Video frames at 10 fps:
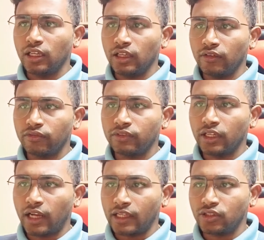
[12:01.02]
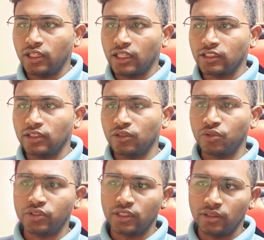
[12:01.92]
if they're actually asking the
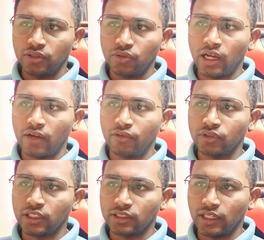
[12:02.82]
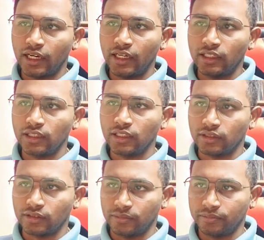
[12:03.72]
question, you have to just write
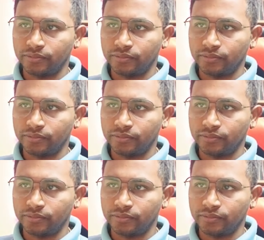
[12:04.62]
this.